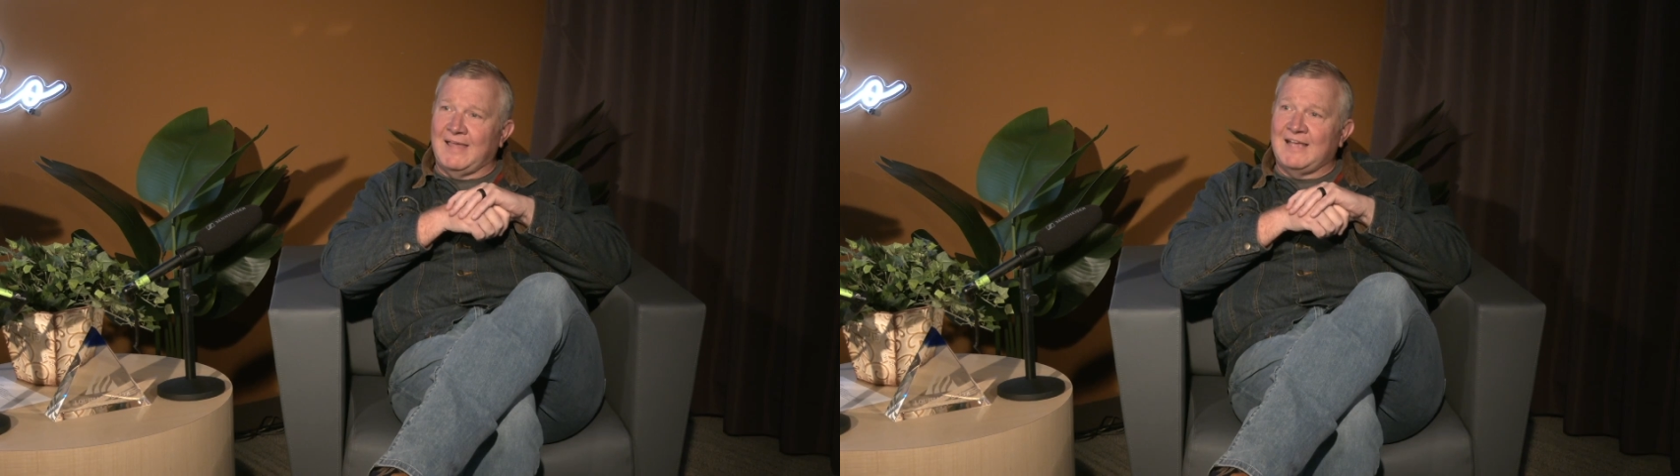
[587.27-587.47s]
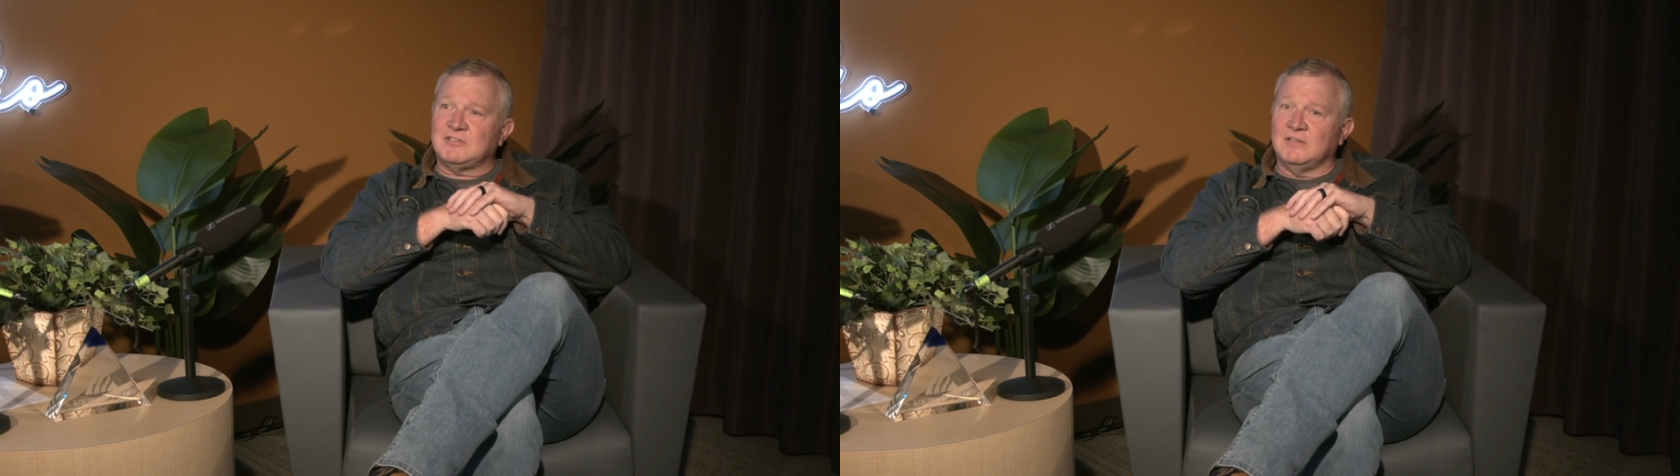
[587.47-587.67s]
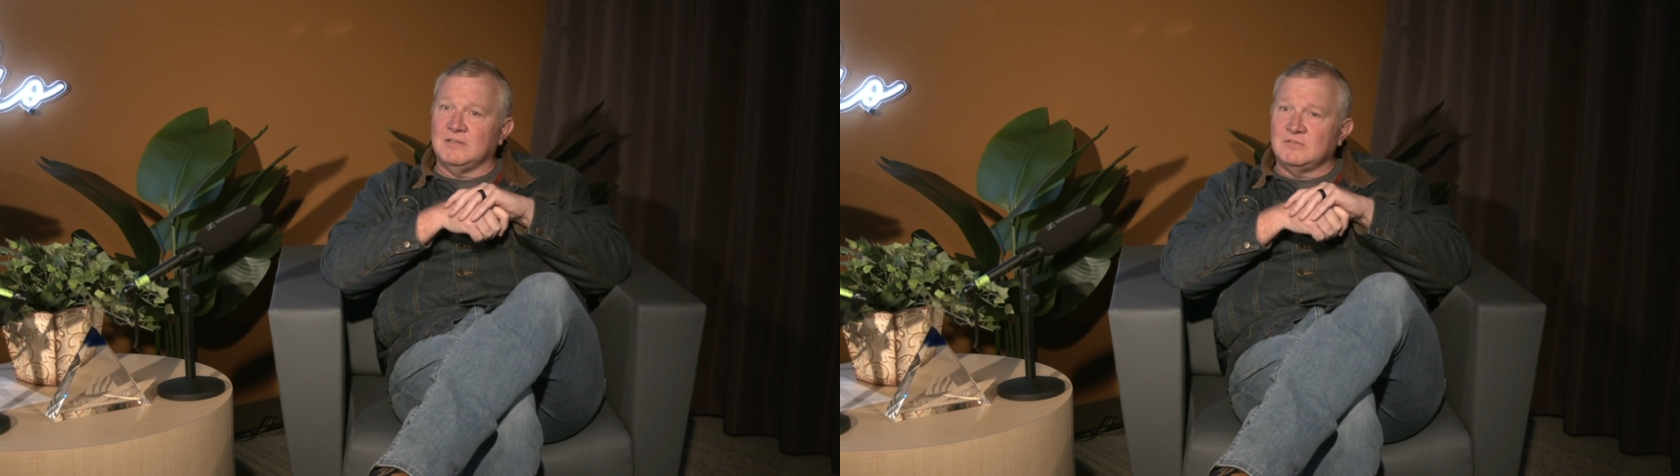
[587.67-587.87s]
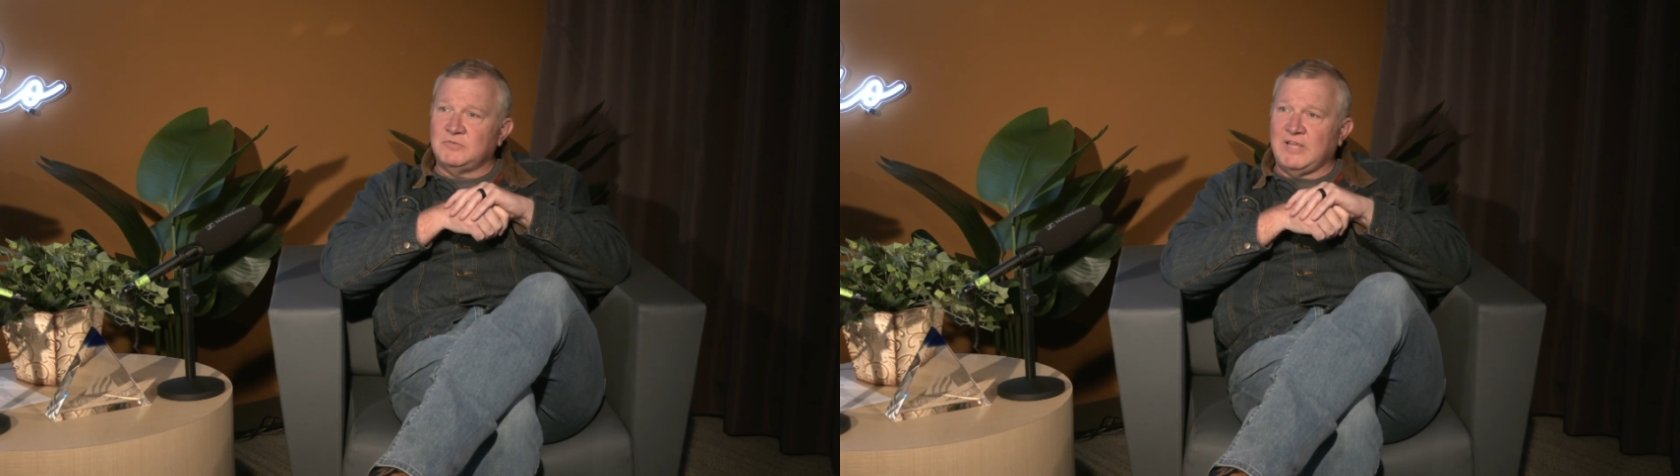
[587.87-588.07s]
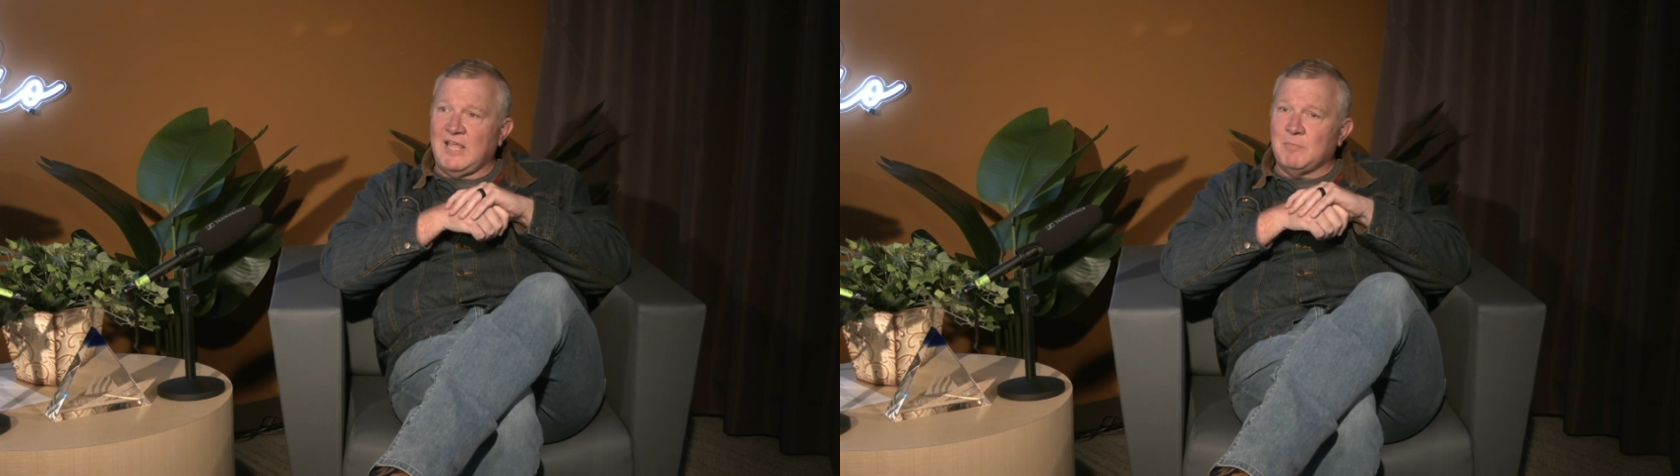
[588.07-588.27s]

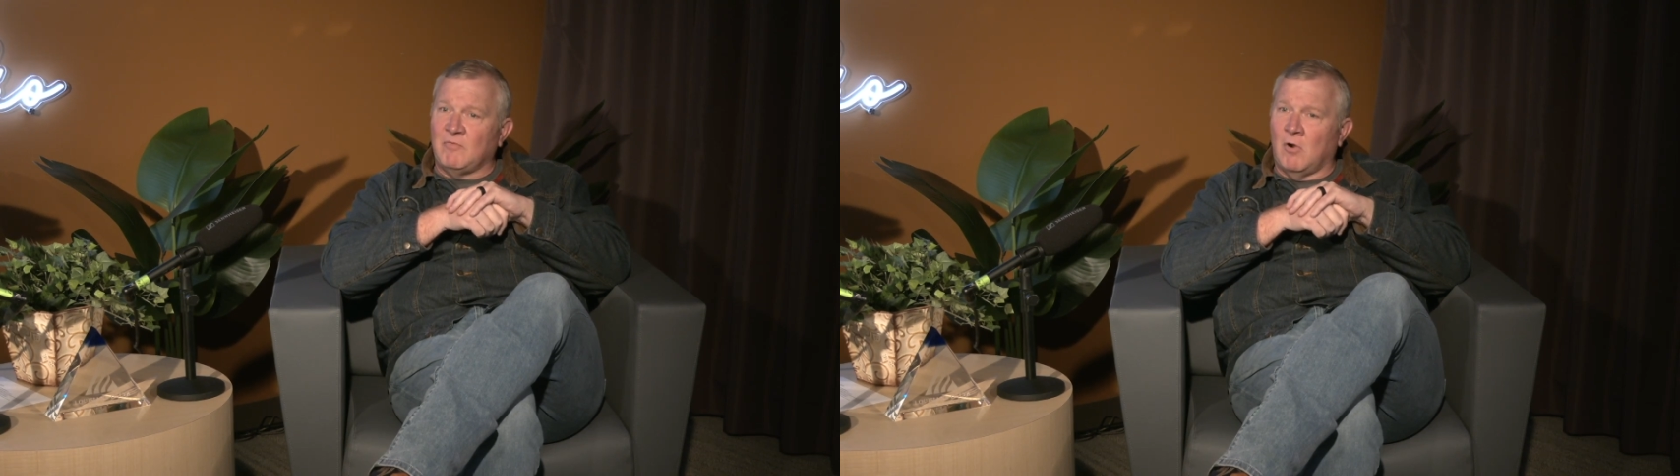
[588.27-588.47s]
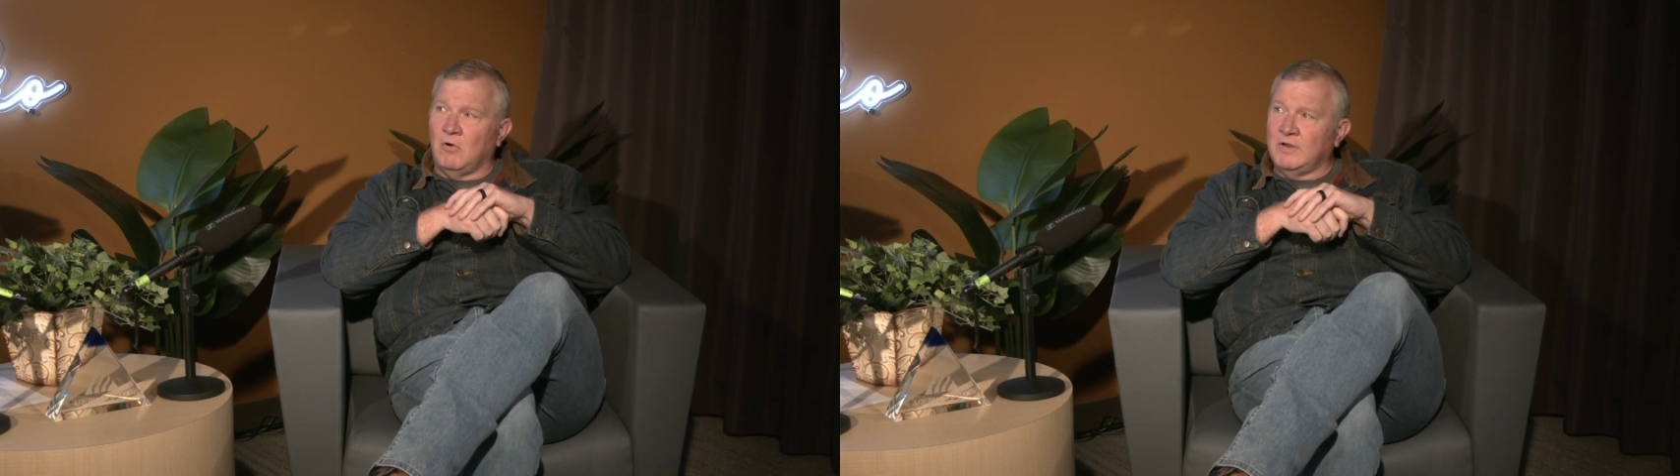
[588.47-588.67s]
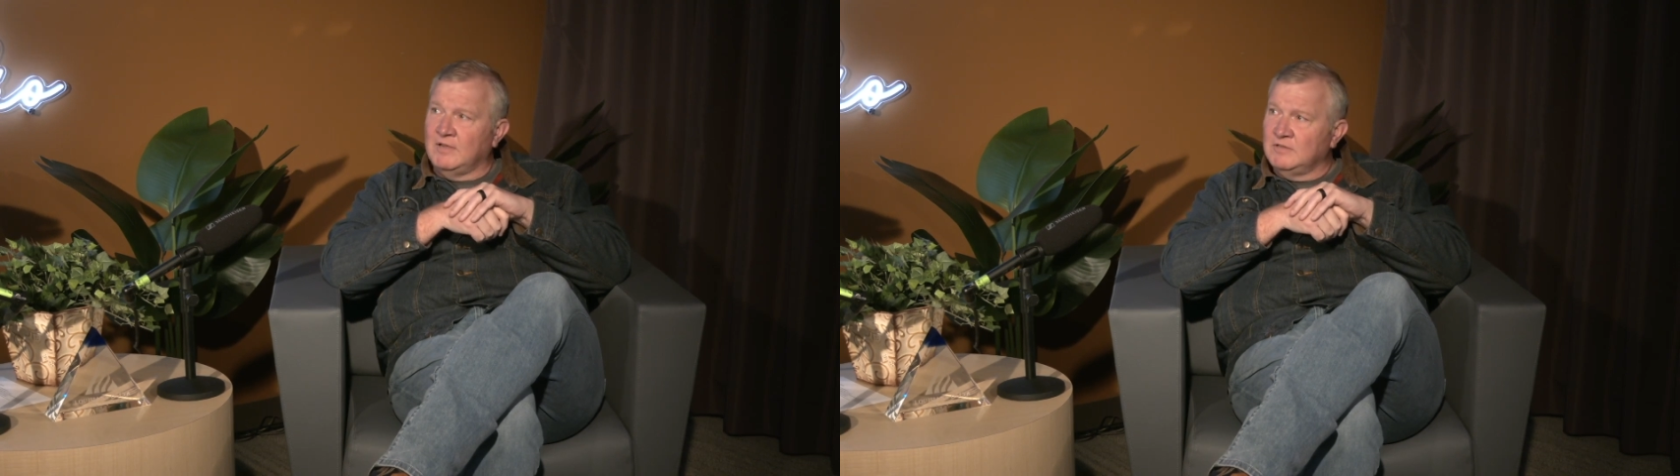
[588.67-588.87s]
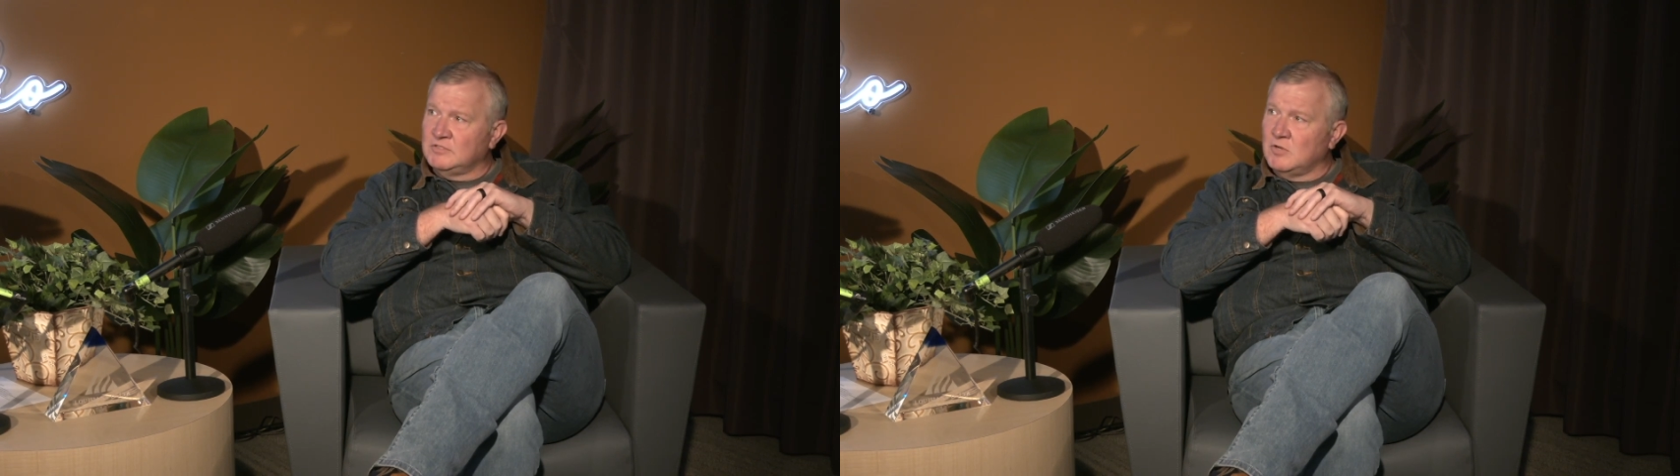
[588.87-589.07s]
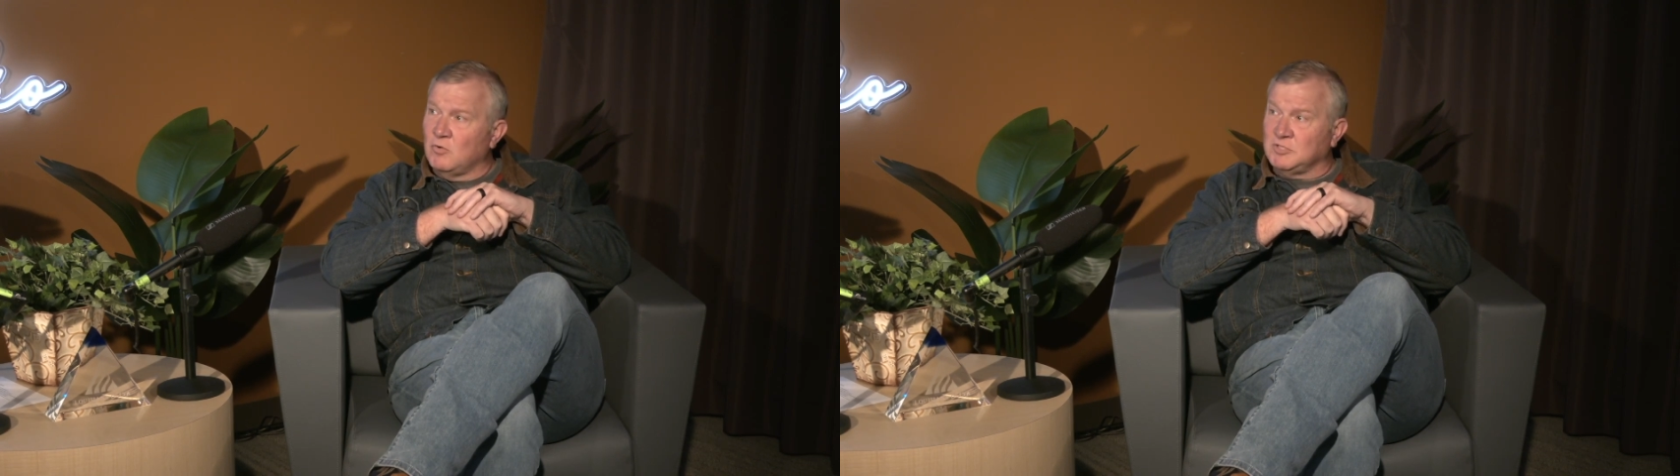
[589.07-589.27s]
excellent team of
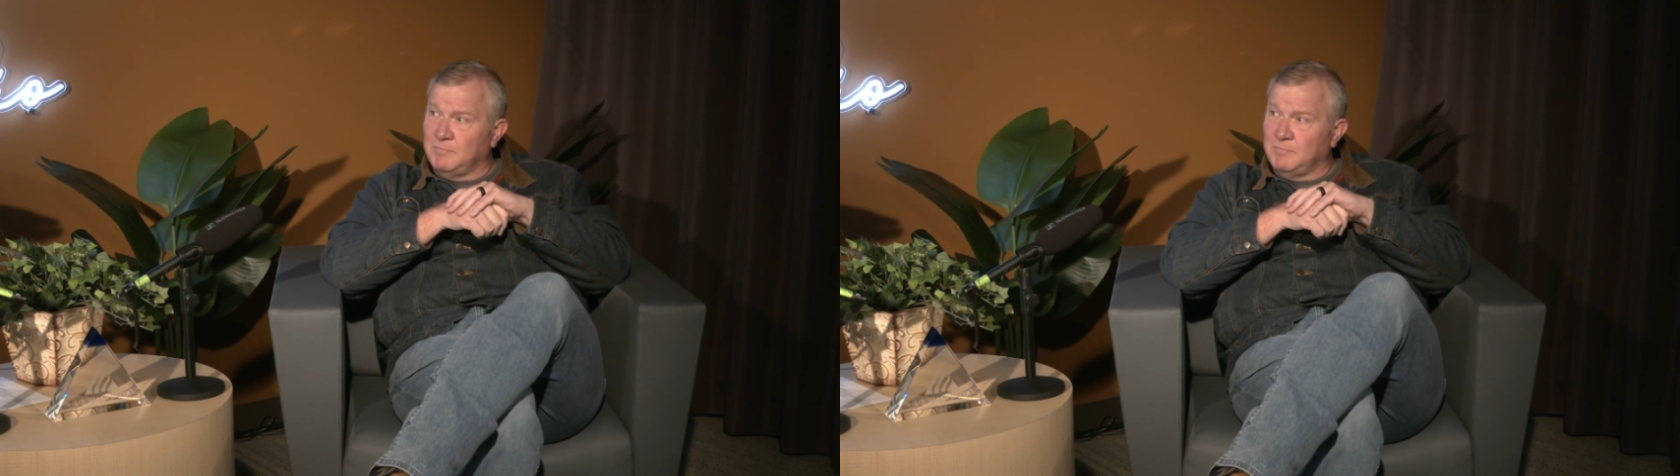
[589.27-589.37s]
RNs who are mm-hmm.